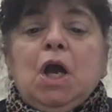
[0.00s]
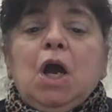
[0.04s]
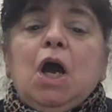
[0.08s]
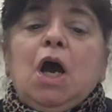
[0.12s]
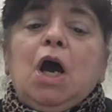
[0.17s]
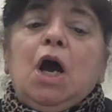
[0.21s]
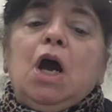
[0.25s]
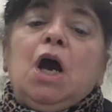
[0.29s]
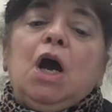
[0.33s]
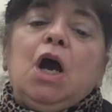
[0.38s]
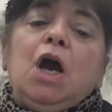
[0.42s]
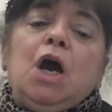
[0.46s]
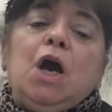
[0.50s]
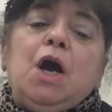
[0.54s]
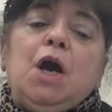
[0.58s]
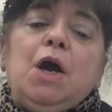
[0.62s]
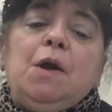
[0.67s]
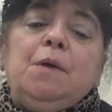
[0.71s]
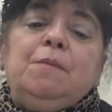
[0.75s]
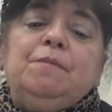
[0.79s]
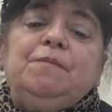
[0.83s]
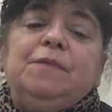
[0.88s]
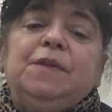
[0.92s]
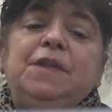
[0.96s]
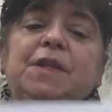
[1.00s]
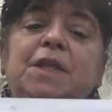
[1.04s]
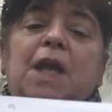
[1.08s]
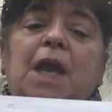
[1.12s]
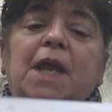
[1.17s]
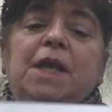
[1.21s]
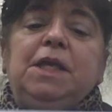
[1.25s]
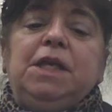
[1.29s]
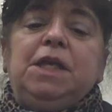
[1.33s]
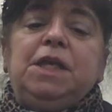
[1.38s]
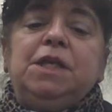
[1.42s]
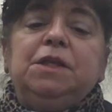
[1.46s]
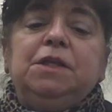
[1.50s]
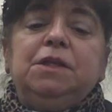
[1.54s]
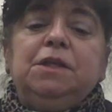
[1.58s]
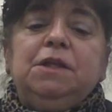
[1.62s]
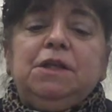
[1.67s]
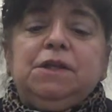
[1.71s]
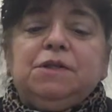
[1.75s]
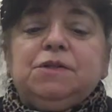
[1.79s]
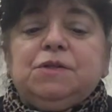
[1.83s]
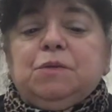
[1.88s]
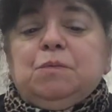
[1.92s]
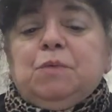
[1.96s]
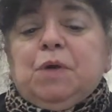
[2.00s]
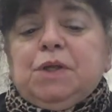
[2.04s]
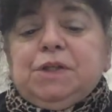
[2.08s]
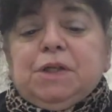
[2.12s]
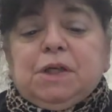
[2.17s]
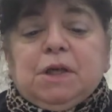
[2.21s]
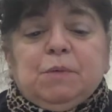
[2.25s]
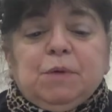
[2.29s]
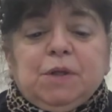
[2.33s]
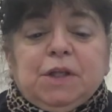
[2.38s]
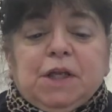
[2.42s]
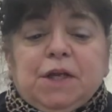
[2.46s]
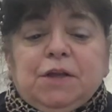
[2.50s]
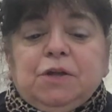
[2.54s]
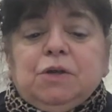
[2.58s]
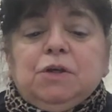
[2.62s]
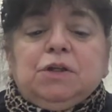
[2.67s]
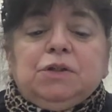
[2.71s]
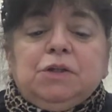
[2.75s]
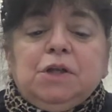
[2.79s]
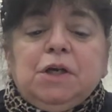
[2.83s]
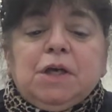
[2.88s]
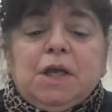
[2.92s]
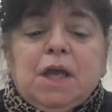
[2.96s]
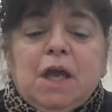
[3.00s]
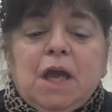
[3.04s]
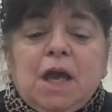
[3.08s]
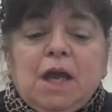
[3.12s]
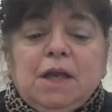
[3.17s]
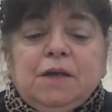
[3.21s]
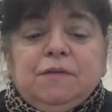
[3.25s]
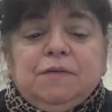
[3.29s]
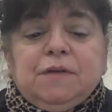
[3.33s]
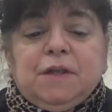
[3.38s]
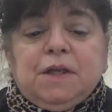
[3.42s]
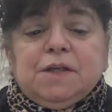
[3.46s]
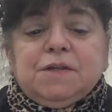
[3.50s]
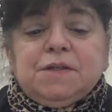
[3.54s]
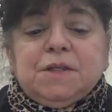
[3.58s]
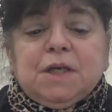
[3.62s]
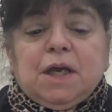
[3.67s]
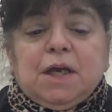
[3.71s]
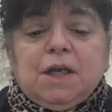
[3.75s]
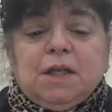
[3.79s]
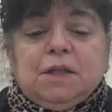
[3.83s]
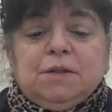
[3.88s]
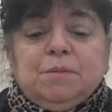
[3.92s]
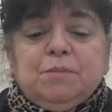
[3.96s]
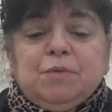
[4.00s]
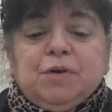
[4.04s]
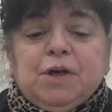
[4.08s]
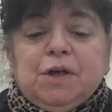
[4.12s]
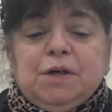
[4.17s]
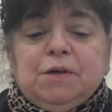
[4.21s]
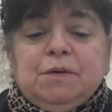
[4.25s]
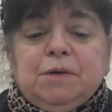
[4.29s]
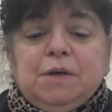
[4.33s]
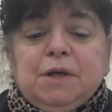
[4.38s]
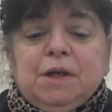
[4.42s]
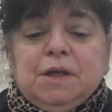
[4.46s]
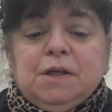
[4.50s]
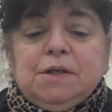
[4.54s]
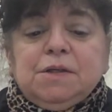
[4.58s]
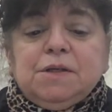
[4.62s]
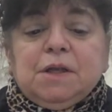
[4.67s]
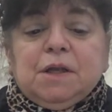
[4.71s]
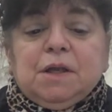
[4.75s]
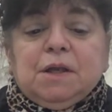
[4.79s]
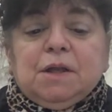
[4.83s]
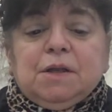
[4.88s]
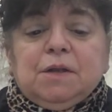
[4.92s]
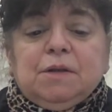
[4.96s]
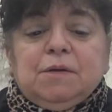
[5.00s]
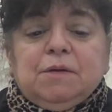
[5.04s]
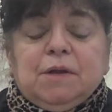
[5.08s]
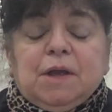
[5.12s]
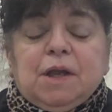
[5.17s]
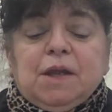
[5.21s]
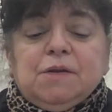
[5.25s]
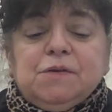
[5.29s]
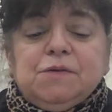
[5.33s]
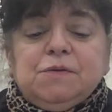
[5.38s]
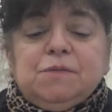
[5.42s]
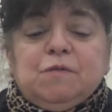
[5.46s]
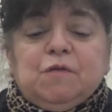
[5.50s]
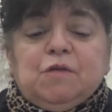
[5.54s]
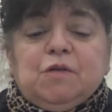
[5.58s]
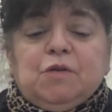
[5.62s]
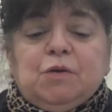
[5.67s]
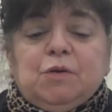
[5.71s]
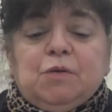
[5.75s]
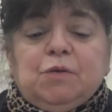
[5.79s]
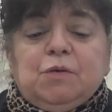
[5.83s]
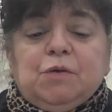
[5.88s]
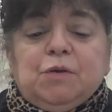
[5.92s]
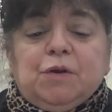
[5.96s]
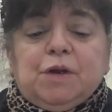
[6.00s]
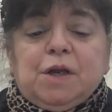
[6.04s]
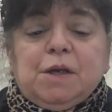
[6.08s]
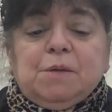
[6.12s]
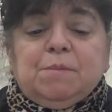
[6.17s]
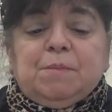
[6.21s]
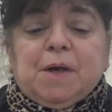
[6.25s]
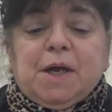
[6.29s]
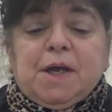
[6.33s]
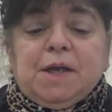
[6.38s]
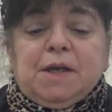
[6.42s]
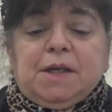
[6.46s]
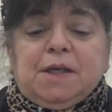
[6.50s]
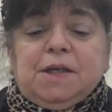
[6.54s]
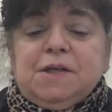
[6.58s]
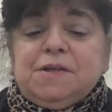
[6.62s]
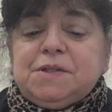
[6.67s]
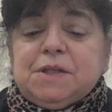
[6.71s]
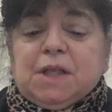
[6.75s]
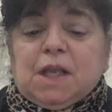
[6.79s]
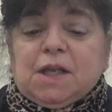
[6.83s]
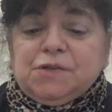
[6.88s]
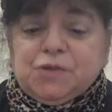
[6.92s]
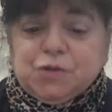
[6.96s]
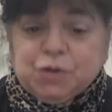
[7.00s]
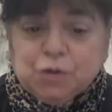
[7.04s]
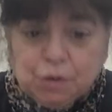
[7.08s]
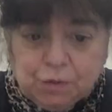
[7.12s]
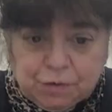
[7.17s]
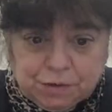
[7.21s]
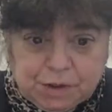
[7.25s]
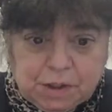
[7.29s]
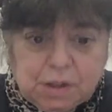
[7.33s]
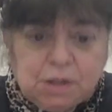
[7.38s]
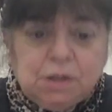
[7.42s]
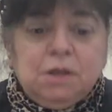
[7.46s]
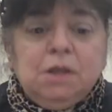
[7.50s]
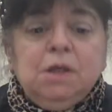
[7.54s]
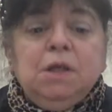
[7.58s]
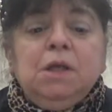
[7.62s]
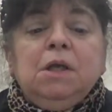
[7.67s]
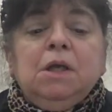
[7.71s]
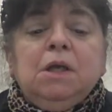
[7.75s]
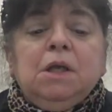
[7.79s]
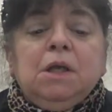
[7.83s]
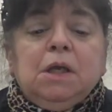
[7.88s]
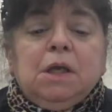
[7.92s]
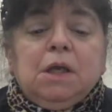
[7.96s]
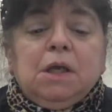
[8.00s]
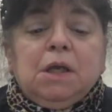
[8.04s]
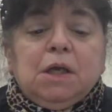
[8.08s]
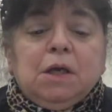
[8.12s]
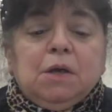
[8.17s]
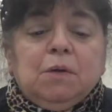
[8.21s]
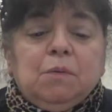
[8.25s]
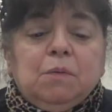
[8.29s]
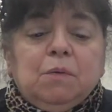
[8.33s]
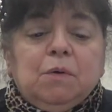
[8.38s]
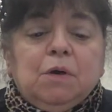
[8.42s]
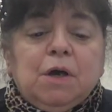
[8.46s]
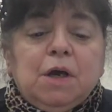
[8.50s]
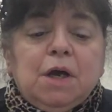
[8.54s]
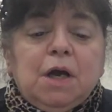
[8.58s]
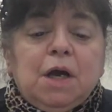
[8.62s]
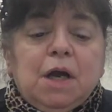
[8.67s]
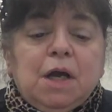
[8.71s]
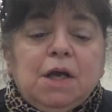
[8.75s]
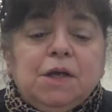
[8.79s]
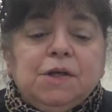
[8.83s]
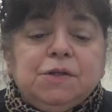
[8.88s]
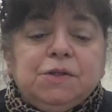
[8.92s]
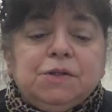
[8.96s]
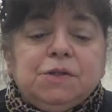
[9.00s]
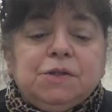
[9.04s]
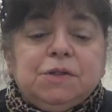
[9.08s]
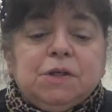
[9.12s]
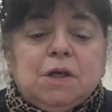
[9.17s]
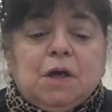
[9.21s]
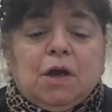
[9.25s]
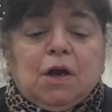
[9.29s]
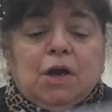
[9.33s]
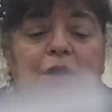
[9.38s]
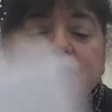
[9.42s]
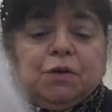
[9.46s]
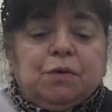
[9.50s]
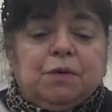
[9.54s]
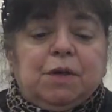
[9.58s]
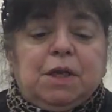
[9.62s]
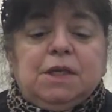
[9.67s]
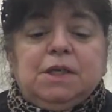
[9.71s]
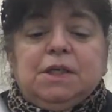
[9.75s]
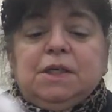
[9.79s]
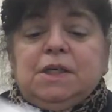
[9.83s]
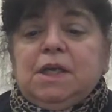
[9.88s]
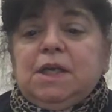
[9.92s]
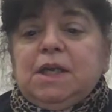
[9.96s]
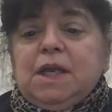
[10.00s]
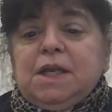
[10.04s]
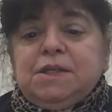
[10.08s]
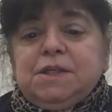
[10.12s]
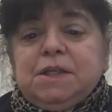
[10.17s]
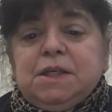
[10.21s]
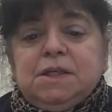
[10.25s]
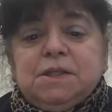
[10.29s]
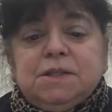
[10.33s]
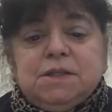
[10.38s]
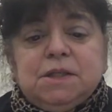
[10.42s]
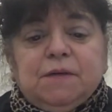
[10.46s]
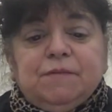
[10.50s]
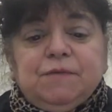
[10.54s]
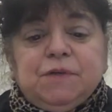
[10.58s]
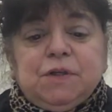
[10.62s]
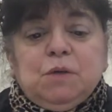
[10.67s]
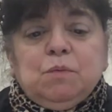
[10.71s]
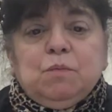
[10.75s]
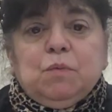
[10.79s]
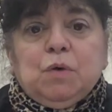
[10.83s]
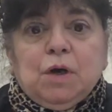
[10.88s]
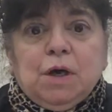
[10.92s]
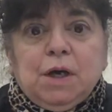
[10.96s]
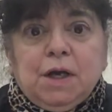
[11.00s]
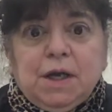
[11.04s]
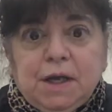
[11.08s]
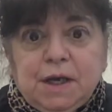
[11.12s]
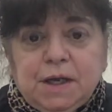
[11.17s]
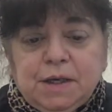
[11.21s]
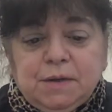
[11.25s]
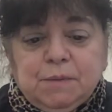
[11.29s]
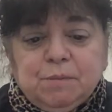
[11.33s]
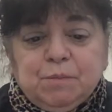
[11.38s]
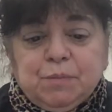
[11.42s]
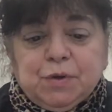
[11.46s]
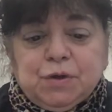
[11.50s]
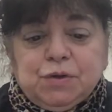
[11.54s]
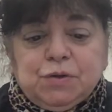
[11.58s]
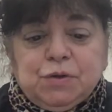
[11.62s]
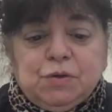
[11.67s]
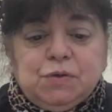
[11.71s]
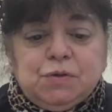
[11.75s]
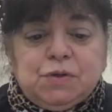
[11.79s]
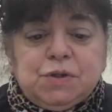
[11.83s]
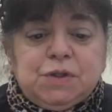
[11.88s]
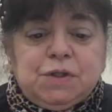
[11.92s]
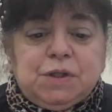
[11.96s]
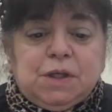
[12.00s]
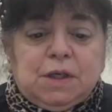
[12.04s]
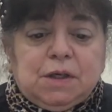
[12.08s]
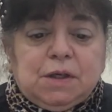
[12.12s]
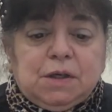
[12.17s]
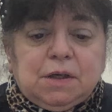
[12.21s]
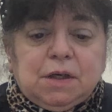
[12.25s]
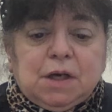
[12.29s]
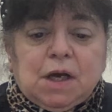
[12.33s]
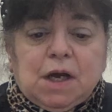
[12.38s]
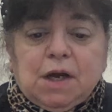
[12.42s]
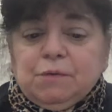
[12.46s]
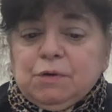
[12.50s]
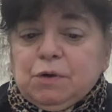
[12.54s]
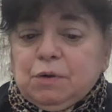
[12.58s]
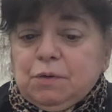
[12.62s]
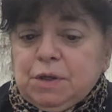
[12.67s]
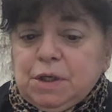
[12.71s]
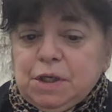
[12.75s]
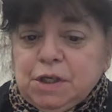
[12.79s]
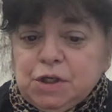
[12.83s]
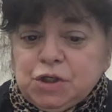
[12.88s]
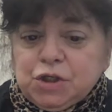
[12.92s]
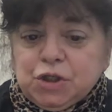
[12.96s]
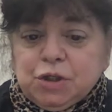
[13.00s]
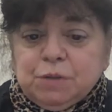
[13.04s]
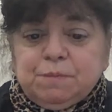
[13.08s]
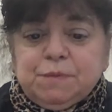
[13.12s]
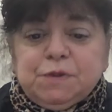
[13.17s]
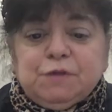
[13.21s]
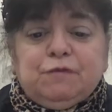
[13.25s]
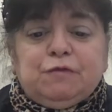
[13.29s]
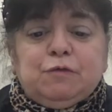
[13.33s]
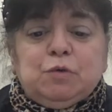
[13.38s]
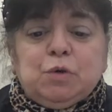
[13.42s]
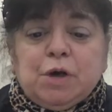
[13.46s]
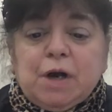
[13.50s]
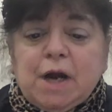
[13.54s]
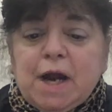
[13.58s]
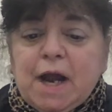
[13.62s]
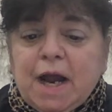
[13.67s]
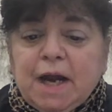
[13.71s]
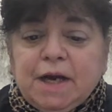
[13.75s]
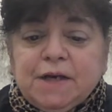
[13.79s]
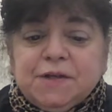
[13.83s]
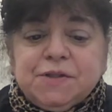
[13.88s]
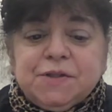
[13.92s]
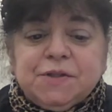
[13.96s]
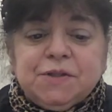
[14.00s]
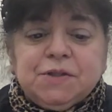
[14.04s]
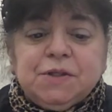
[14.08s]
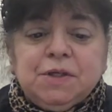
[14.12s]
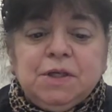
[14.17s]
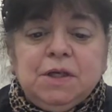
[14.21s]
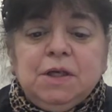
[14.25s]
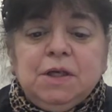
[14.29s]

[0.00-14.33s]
The Aida is the one that I would like you to look at. The Italian libretto is created by Ghislanzoni. It was created in 1871 and produced in Cairo, Egypt, 4 acts.